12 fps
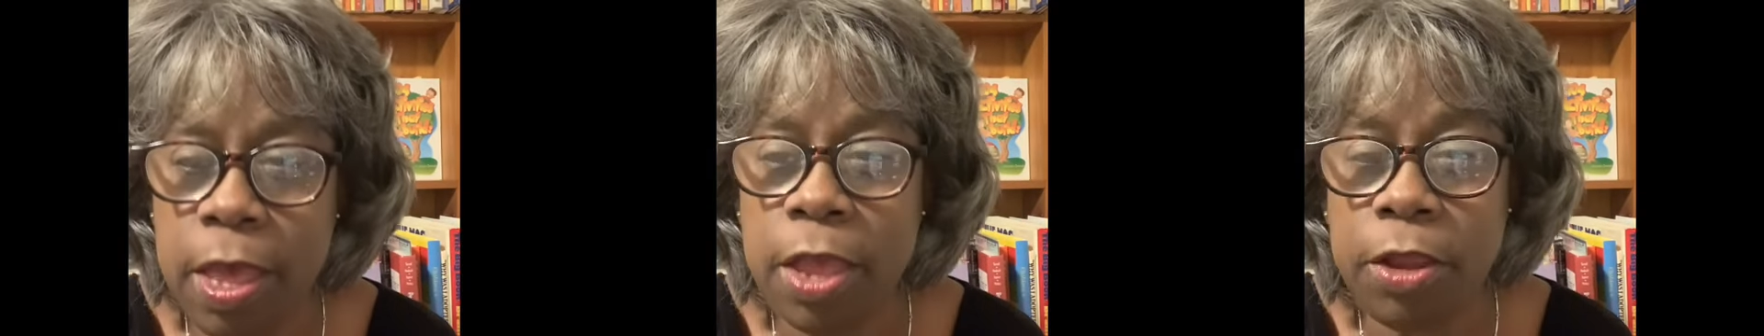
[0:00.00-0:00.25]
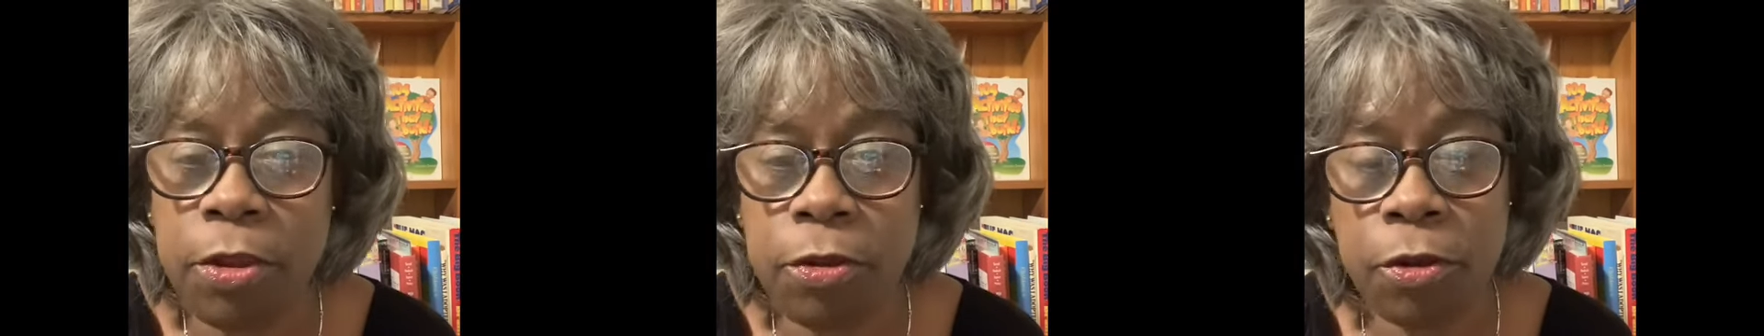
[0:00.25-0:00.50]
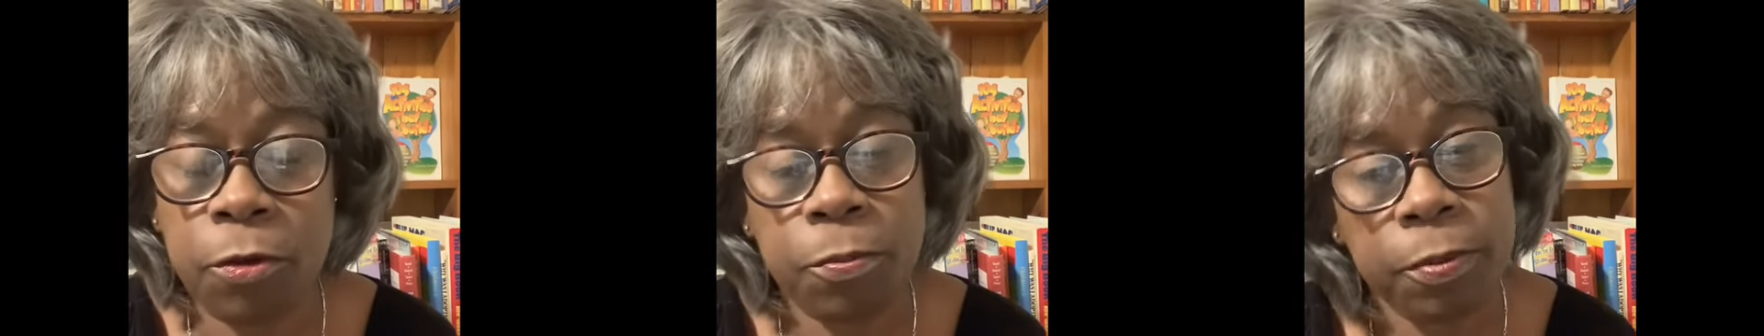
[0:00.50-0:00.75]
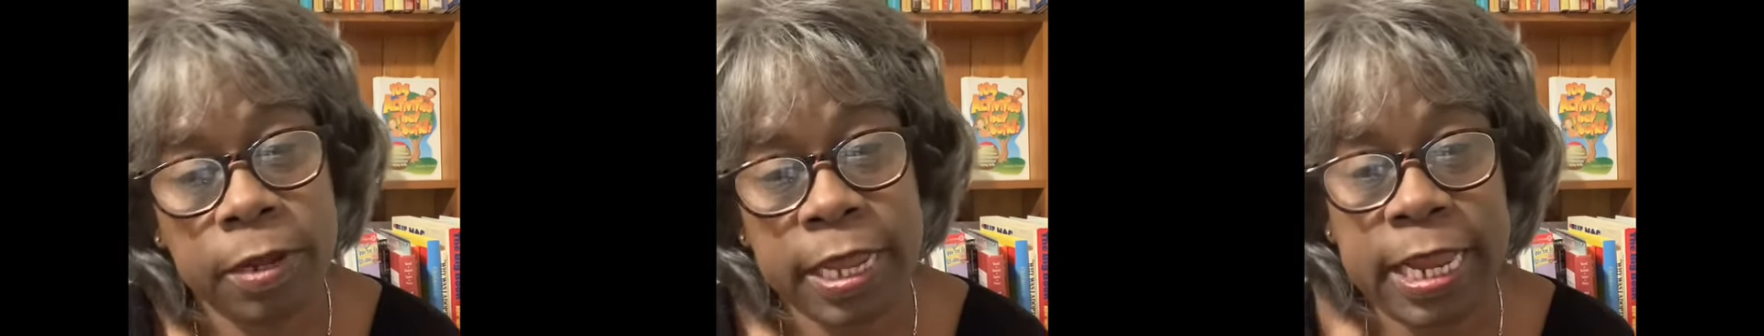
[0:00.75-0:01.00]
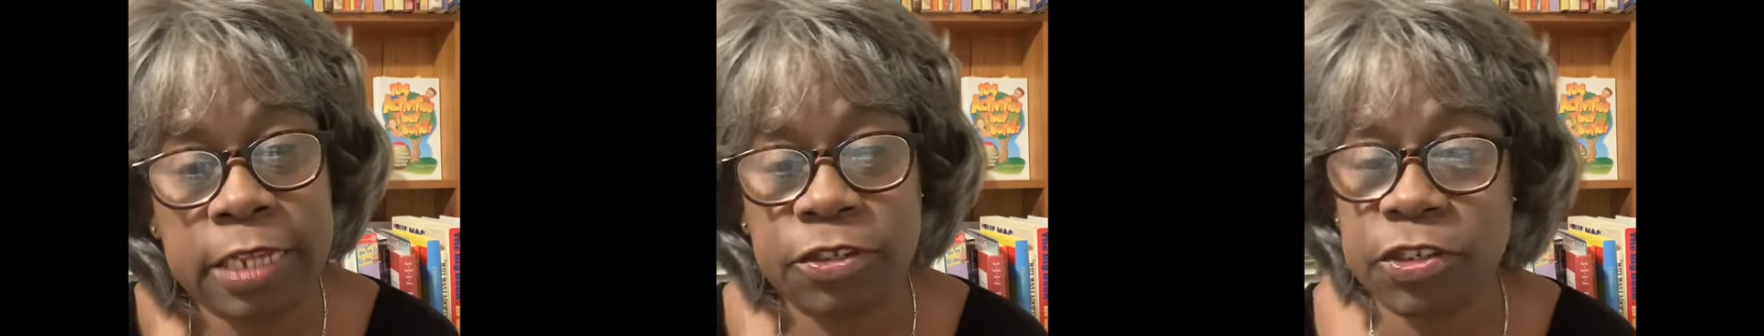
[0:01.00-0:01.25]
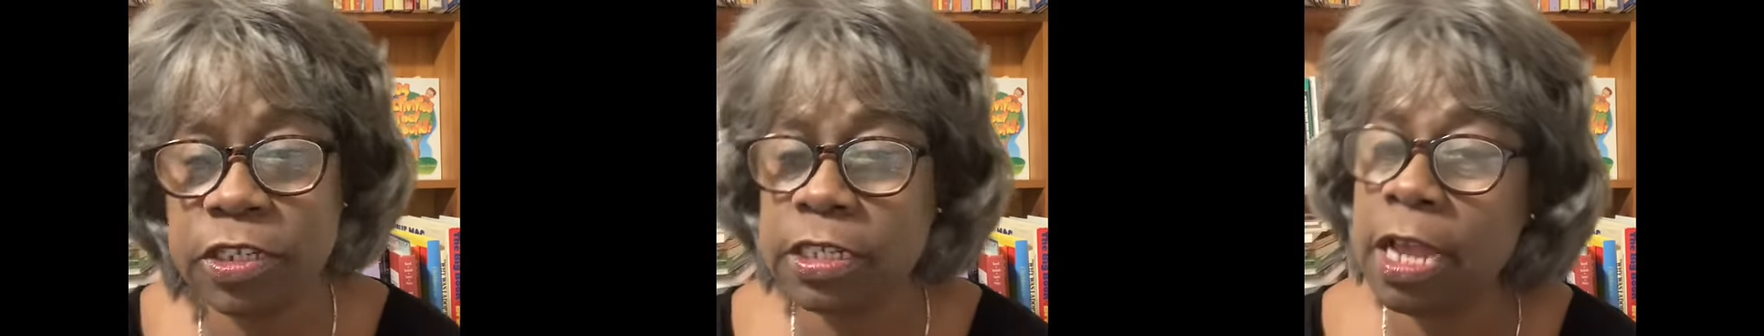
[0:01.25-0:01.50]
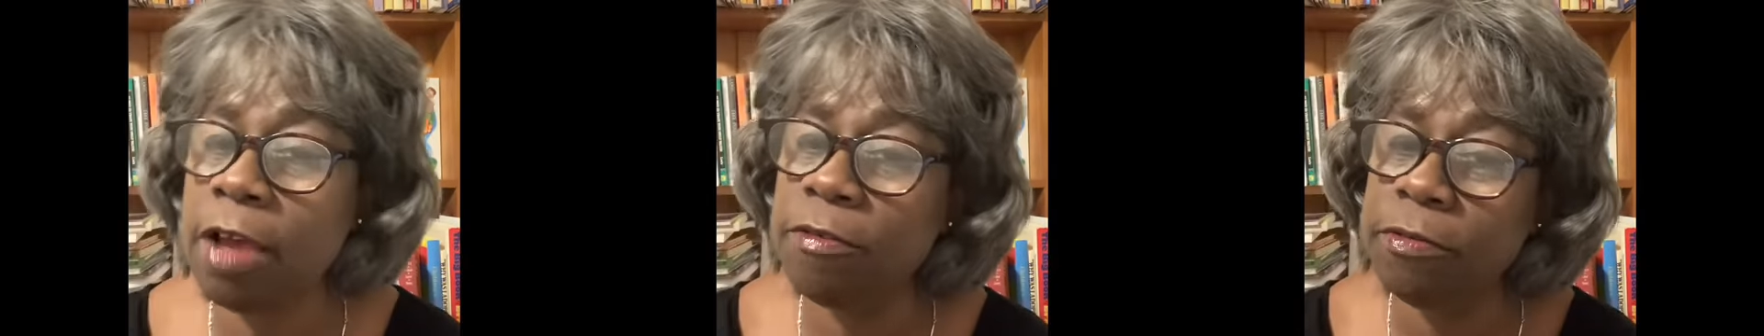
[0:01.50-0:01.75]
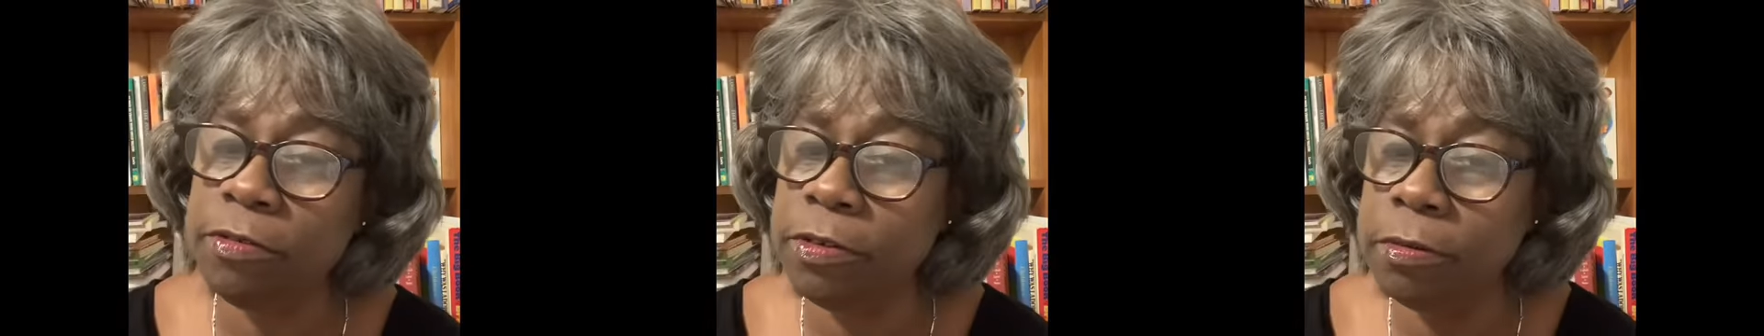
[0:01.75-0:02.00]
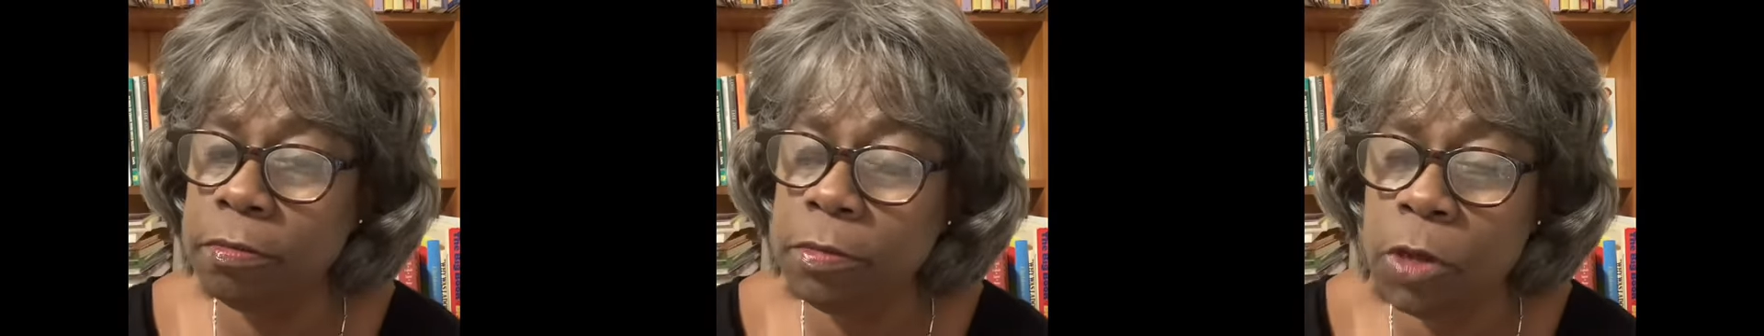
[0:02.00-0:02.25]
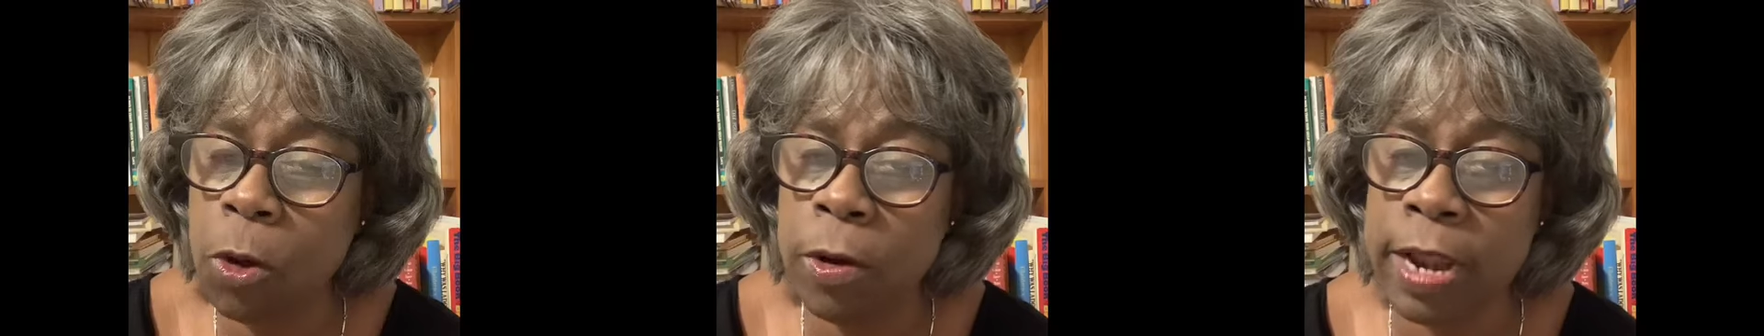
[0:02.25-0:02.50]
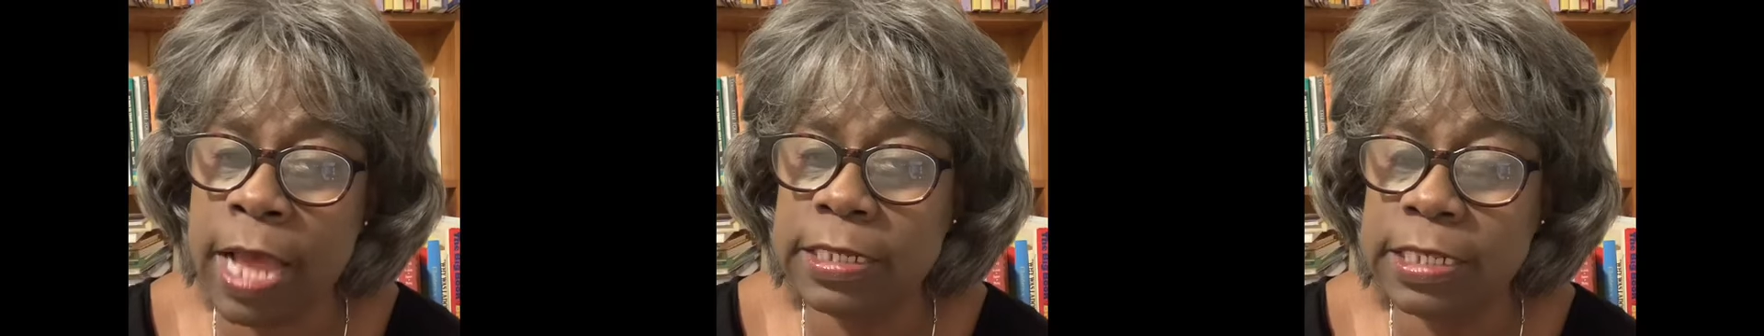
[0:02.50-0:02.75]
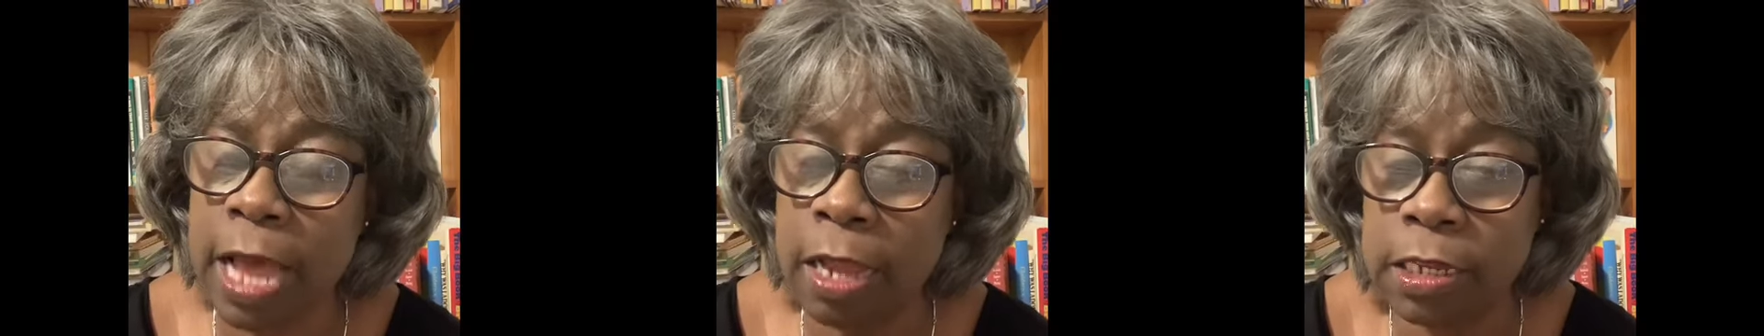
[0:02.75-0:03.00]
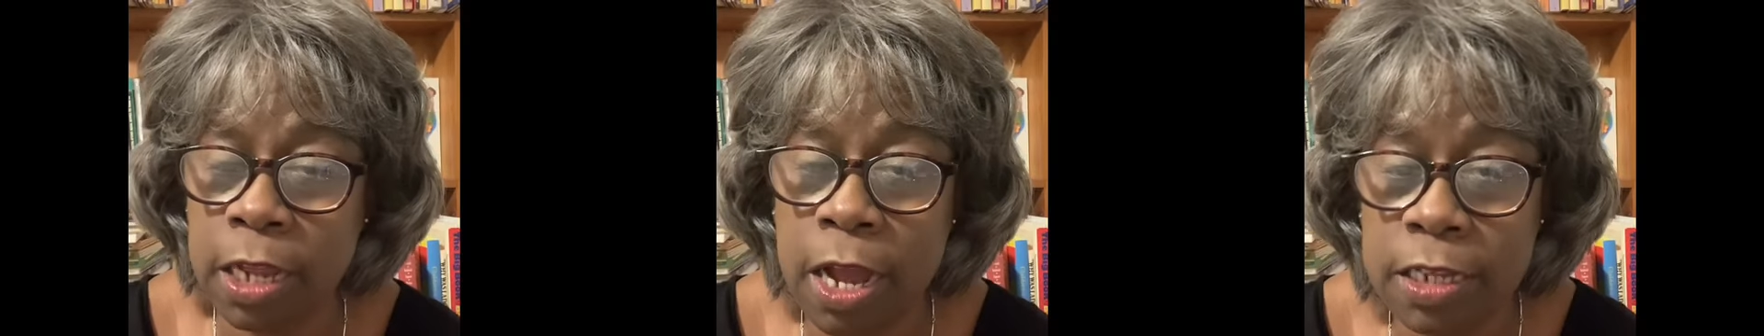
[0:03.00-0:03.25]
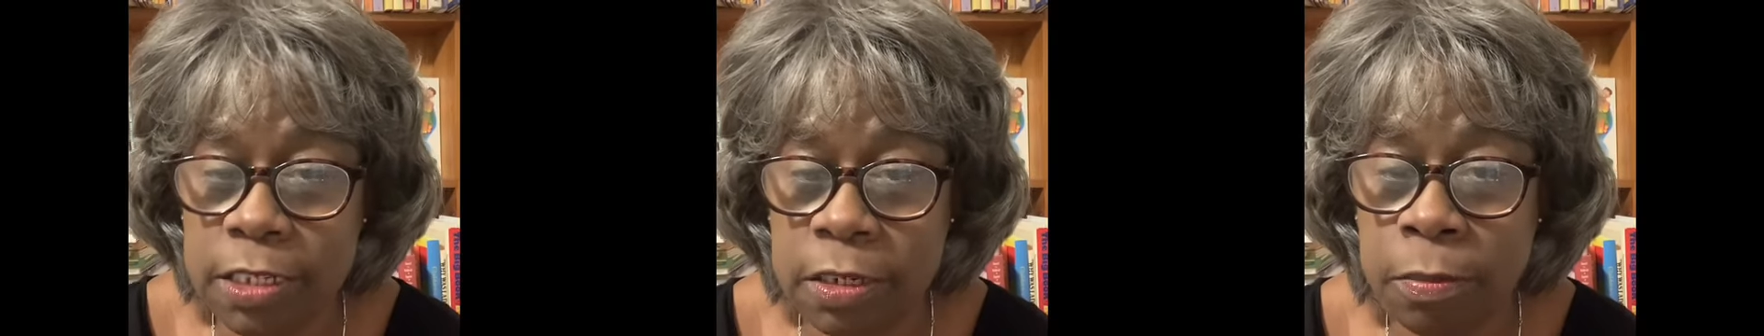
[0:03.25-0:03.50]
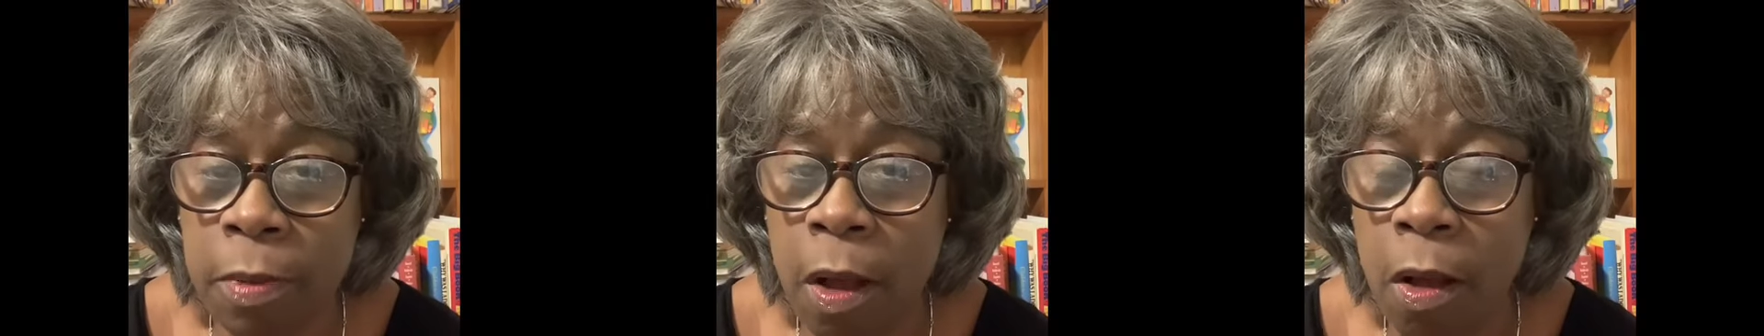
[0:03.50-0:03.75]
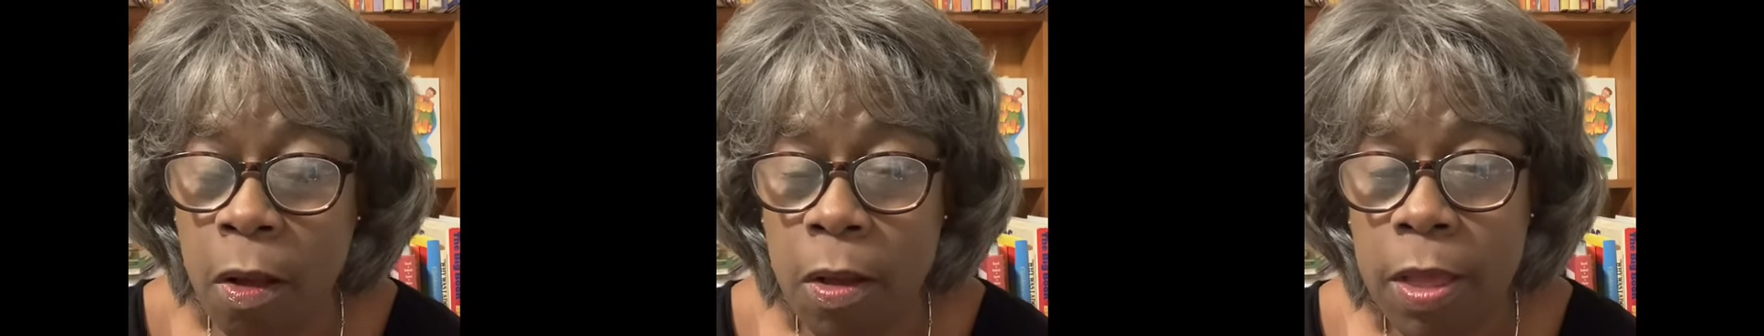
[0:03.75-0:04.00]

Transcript: You know, play is just not going outside, tossing the ball.